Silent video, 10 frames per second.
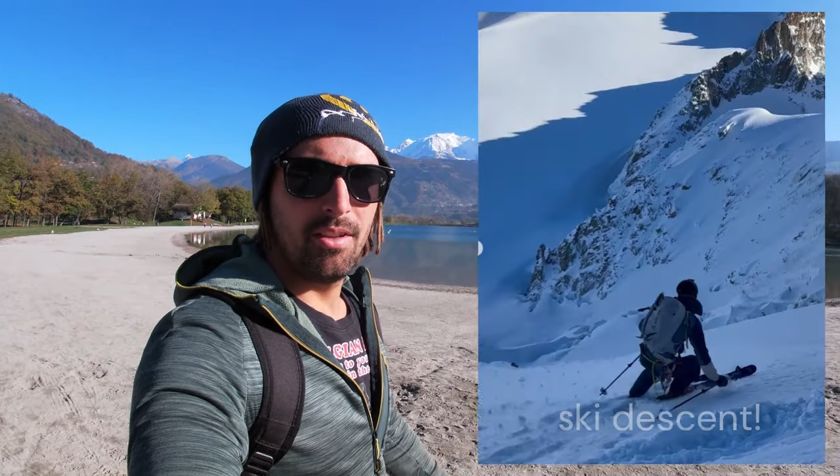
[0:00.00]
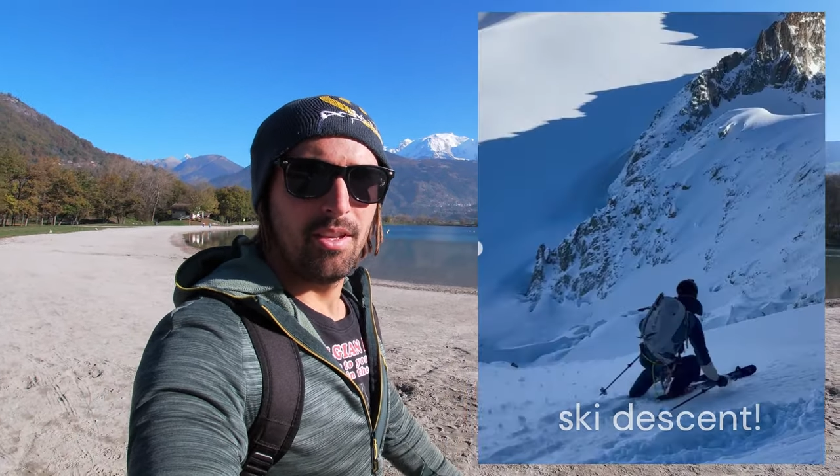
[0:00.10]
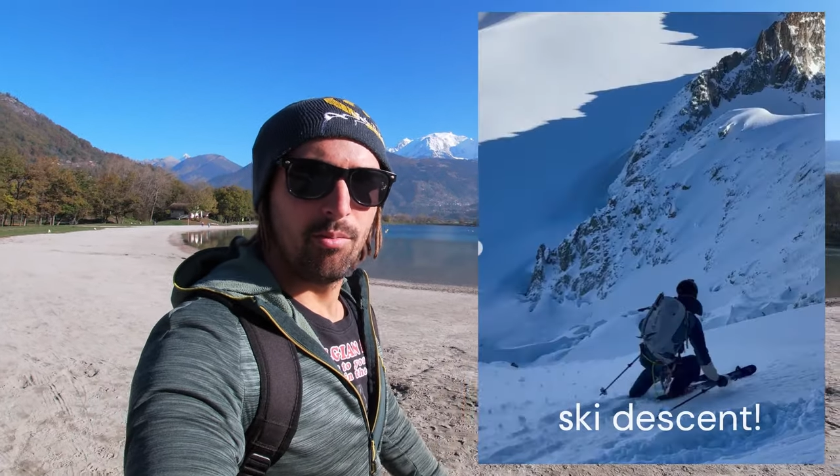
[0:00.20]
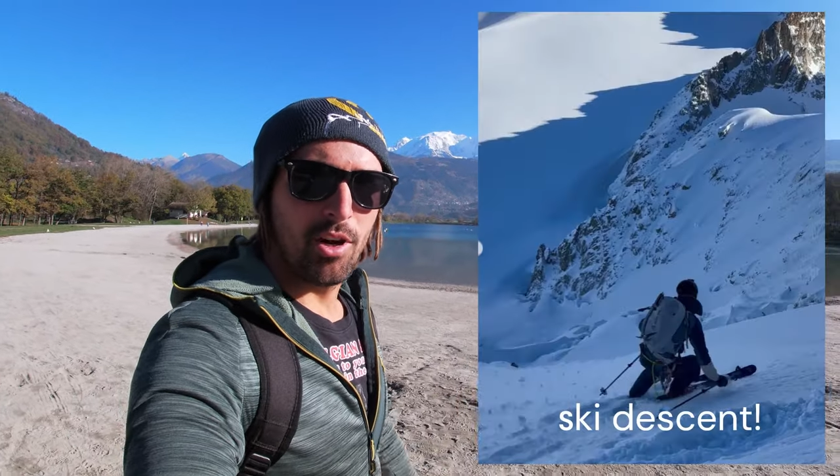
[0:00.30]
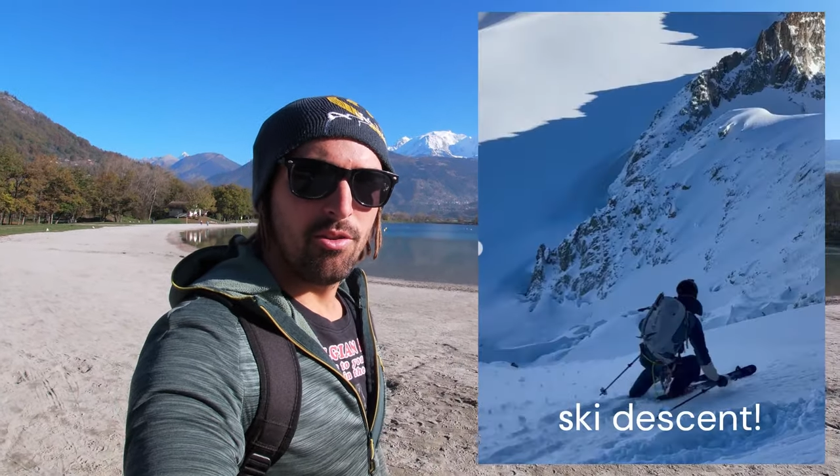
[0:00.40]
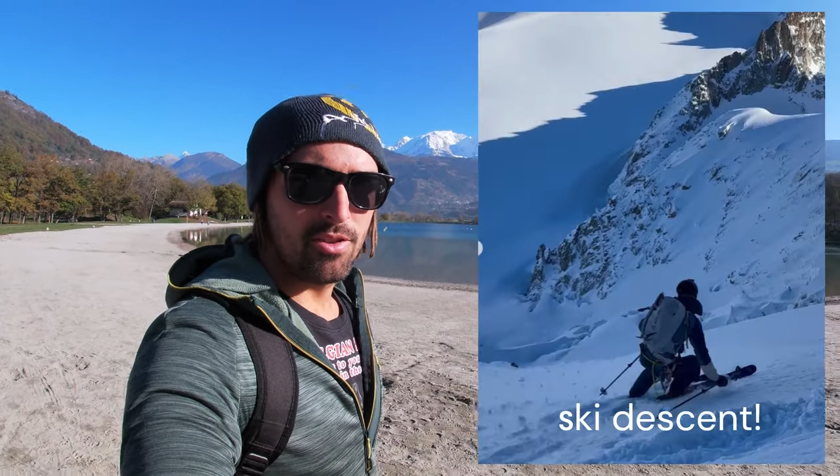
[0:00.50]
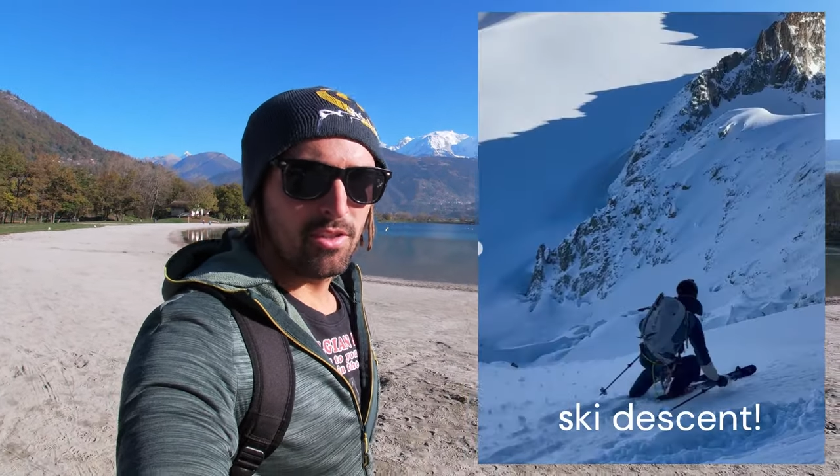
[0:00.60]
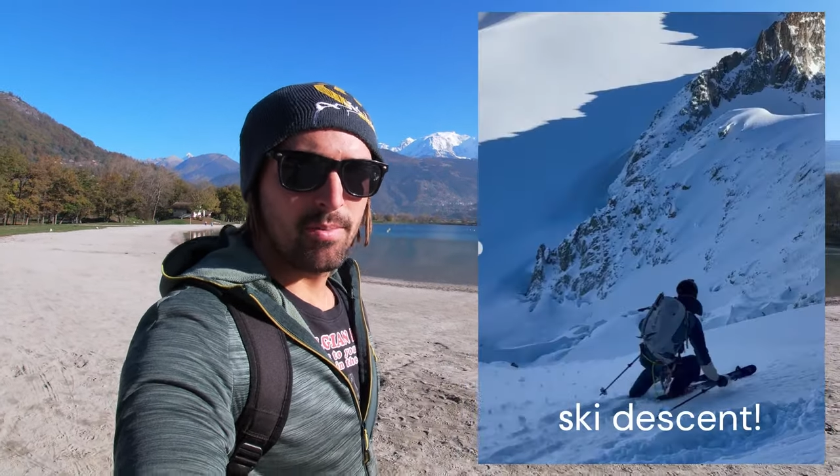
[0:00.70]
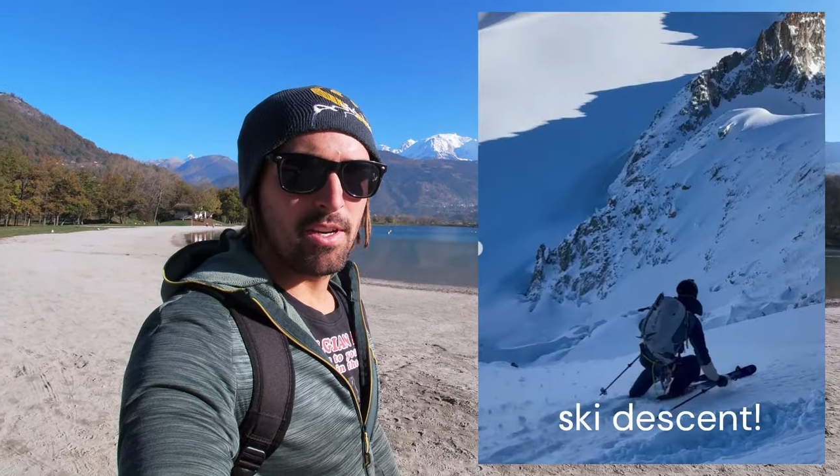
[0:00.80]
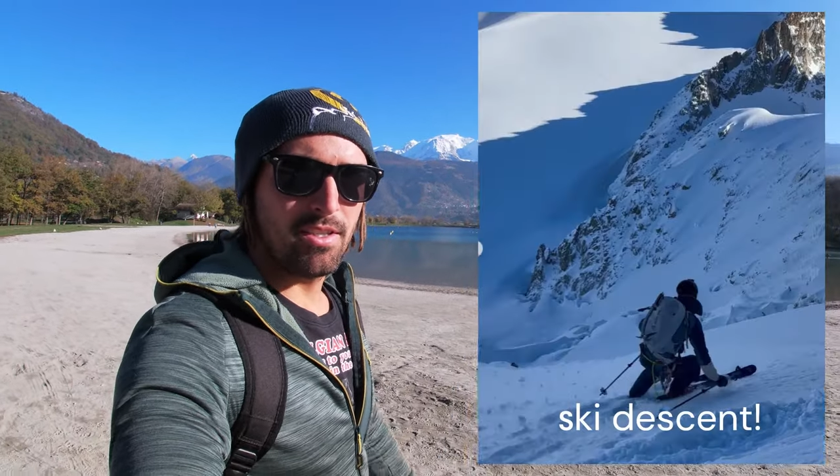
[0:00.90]
The approach
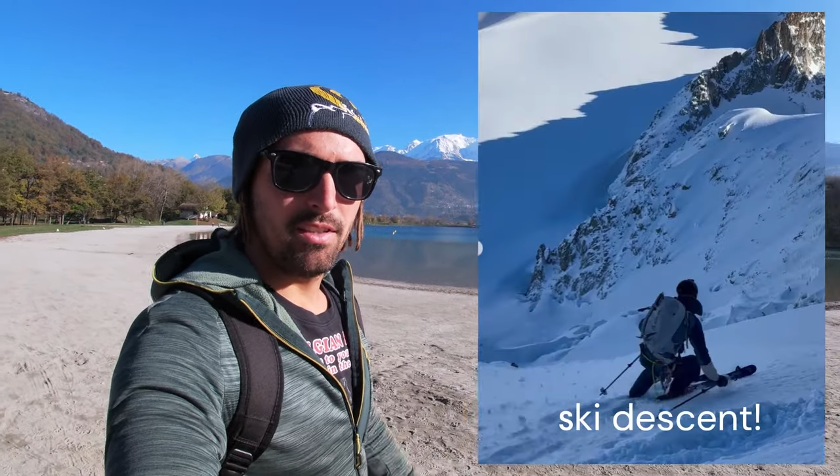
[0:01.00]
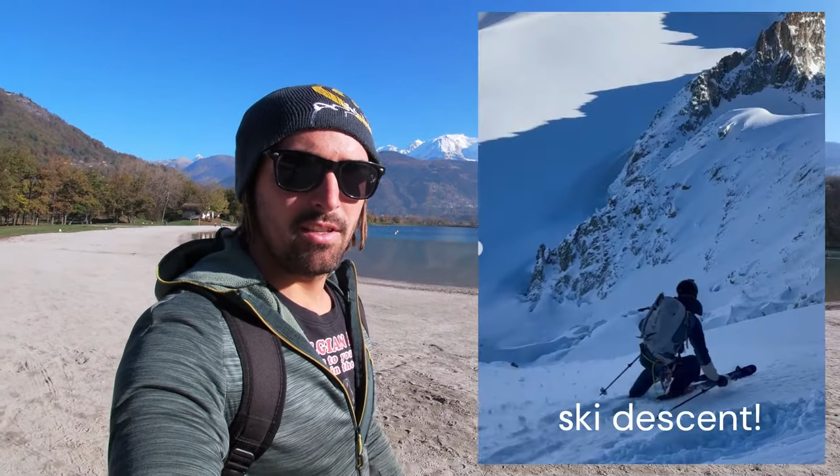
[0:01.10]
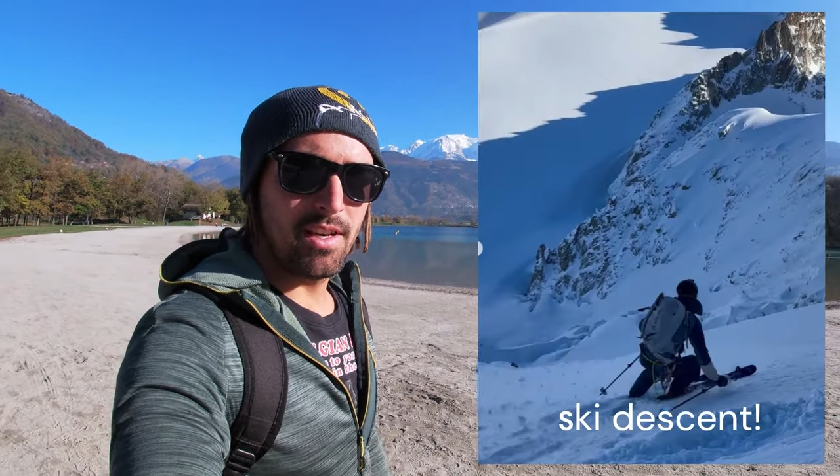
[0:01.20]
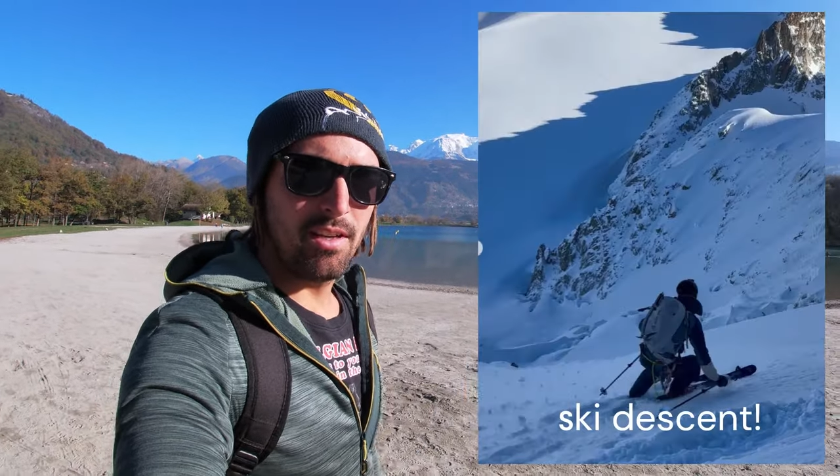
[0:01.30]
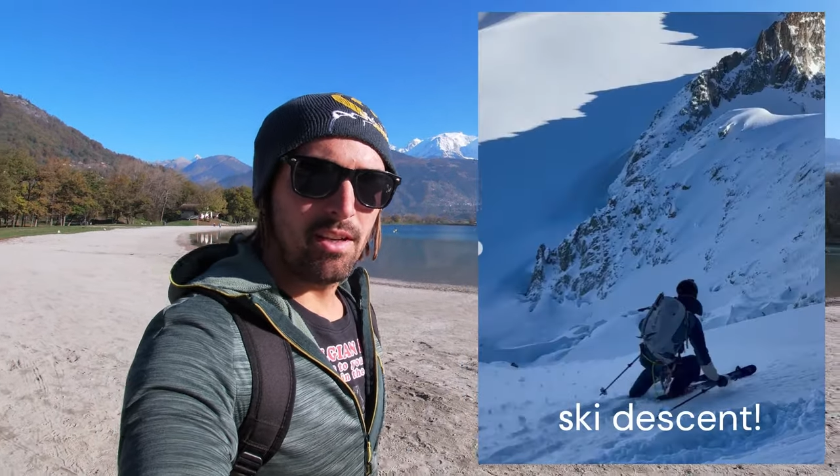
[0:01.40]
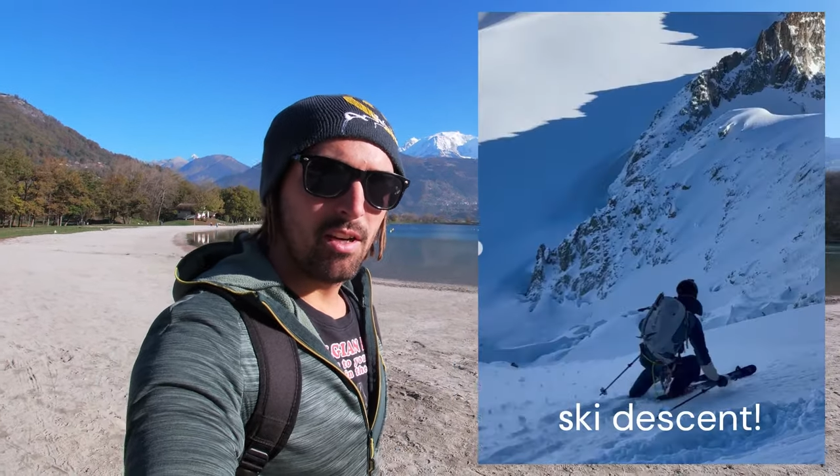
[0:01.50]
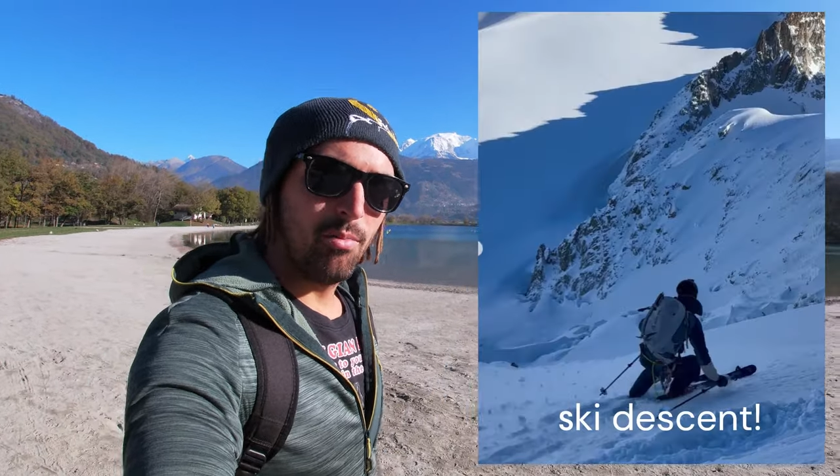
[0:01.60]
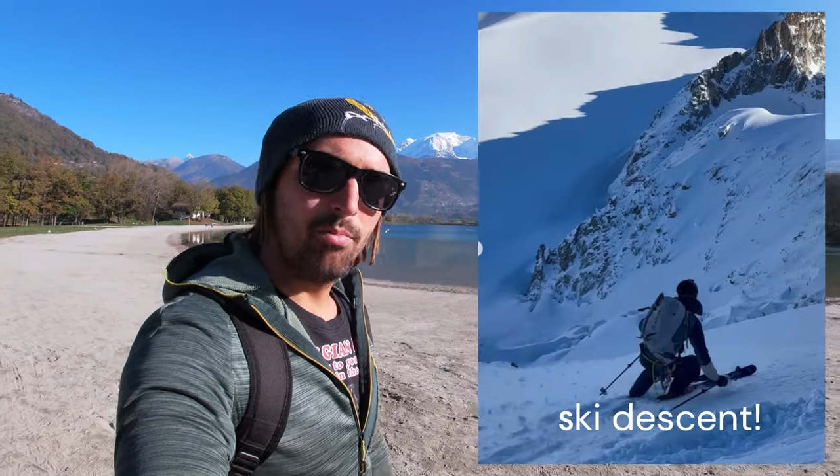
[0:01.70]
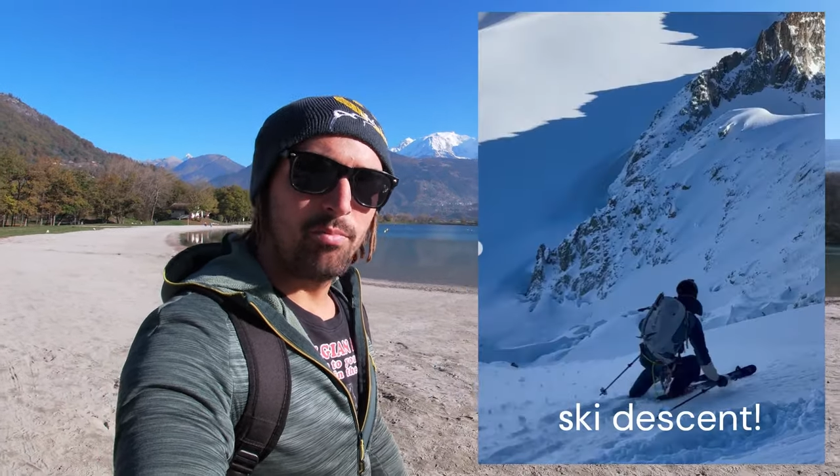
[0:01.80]
and especially descent are